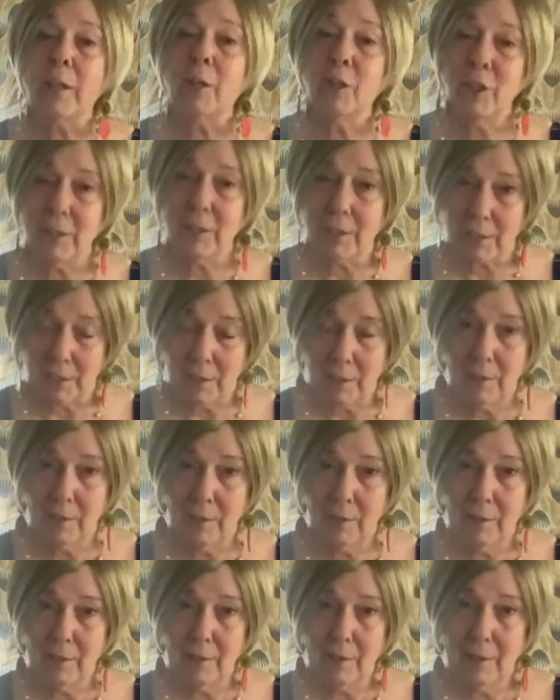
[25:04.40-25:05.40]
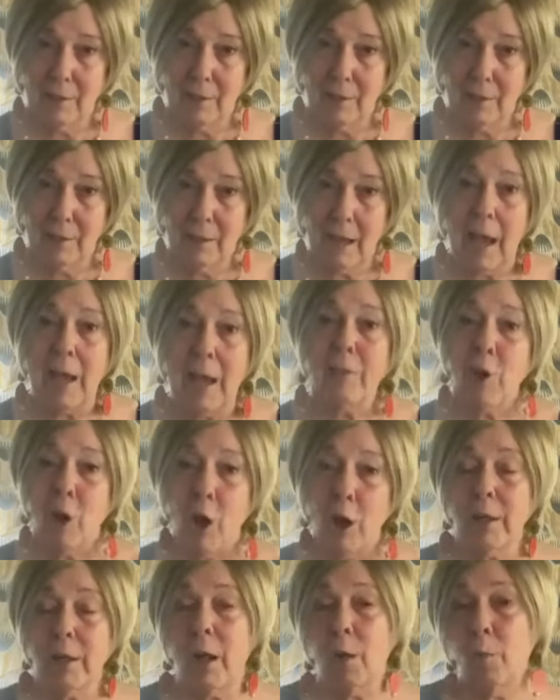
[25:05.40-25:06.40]
I couldn't. I
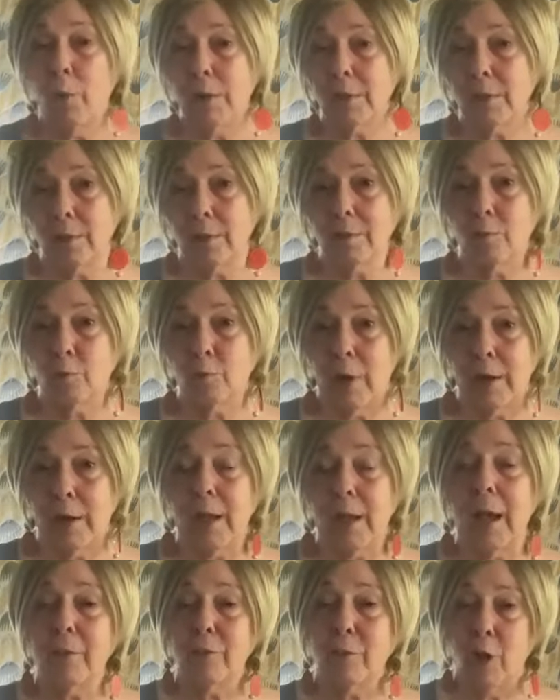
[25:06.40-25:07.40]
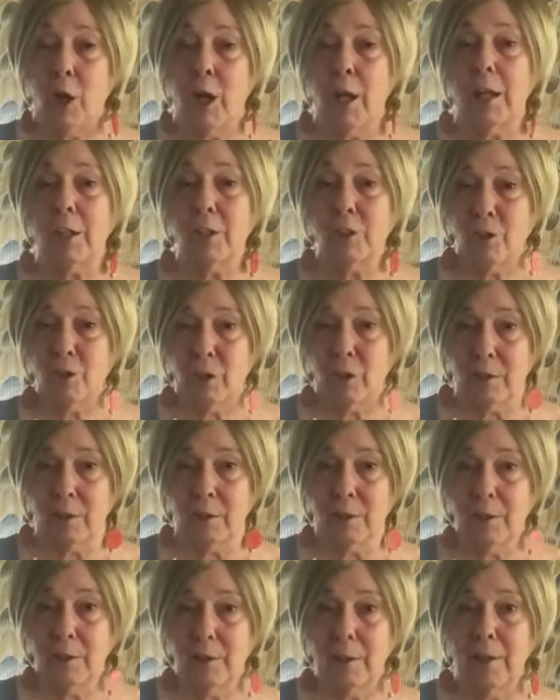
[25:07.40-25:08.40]
thought I wasn't ready. I thought I
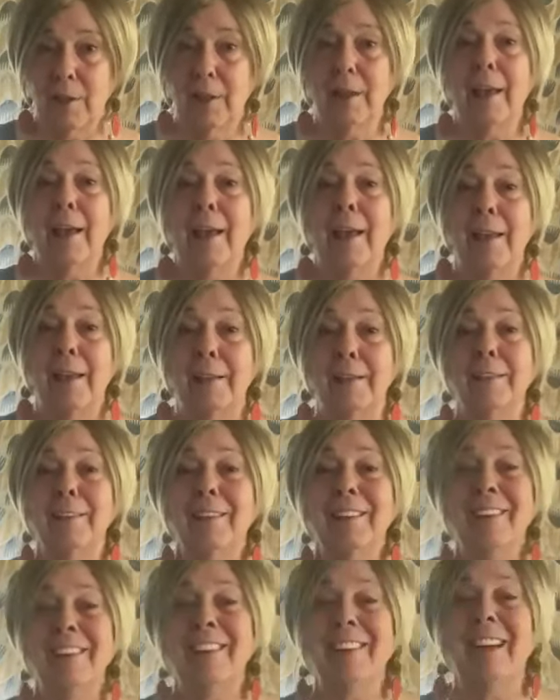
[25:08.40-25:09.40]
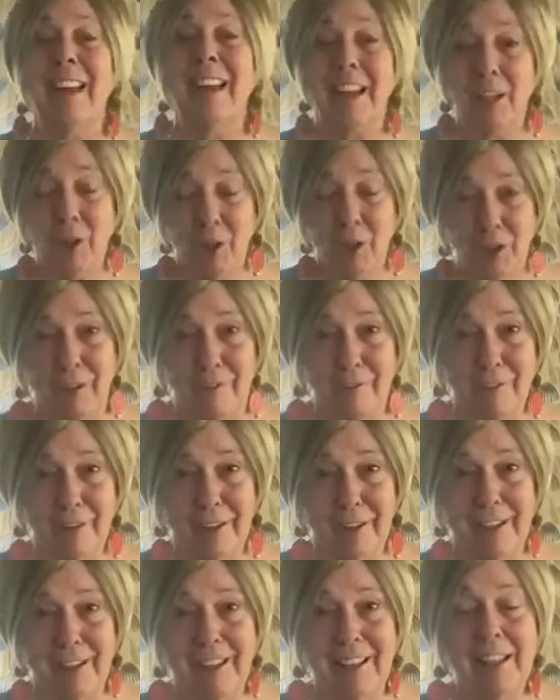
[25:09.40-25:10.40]
shouldn't. And I could have.
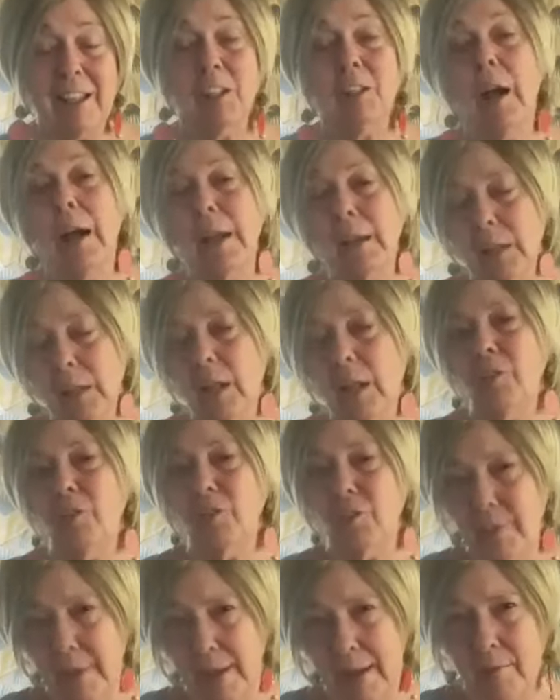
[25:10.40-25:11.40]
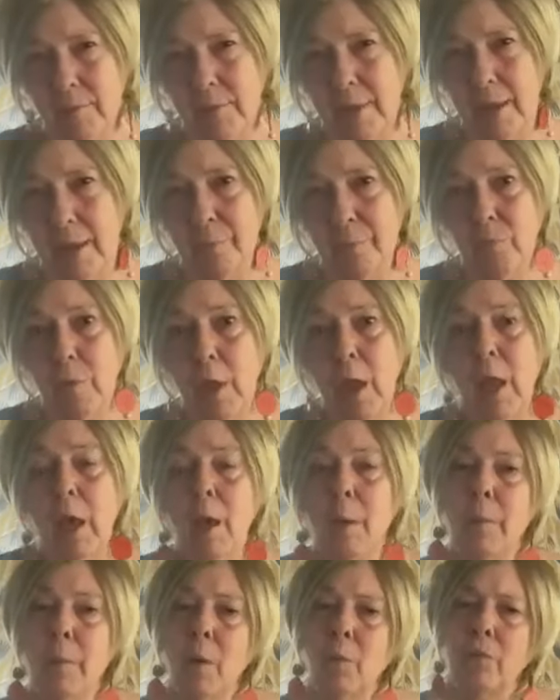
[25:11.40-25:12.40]
So I can understand that.
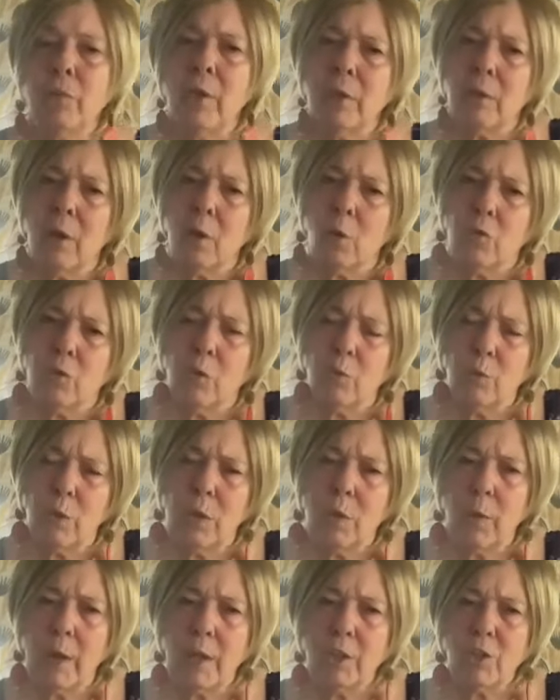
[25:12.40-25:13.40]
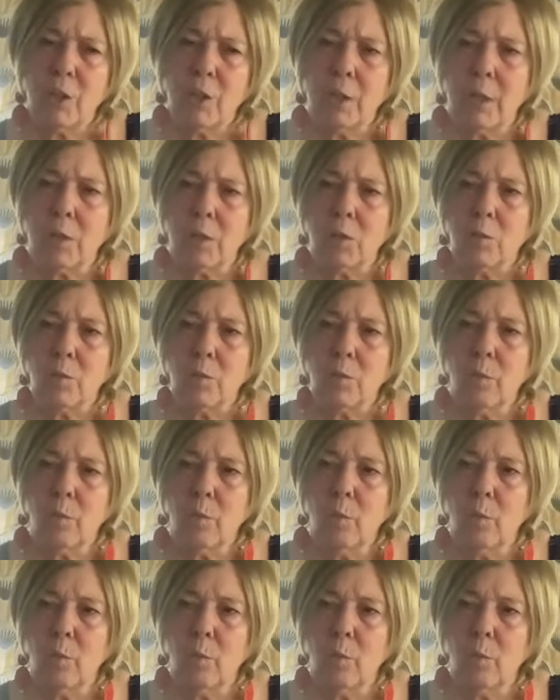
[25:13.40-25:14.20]
But the real question is,